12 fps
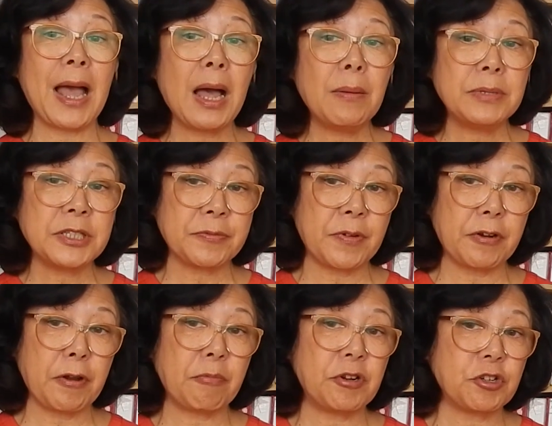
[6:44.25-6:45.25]

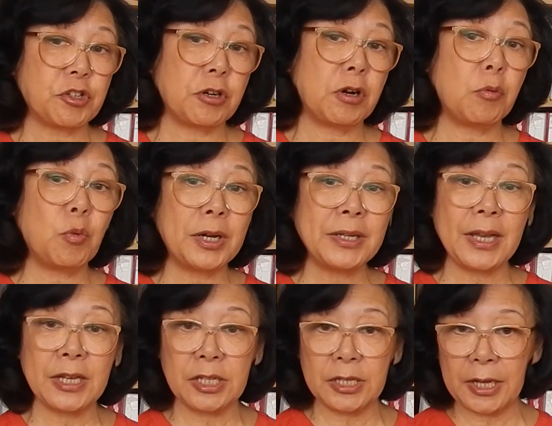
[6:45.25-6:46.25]
atmospheric pressure, or 1
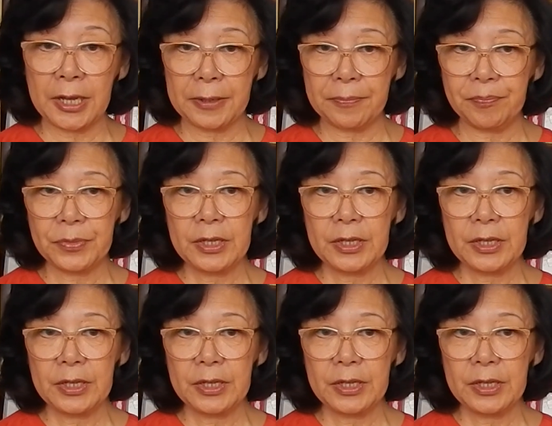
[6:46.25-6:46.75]
atm.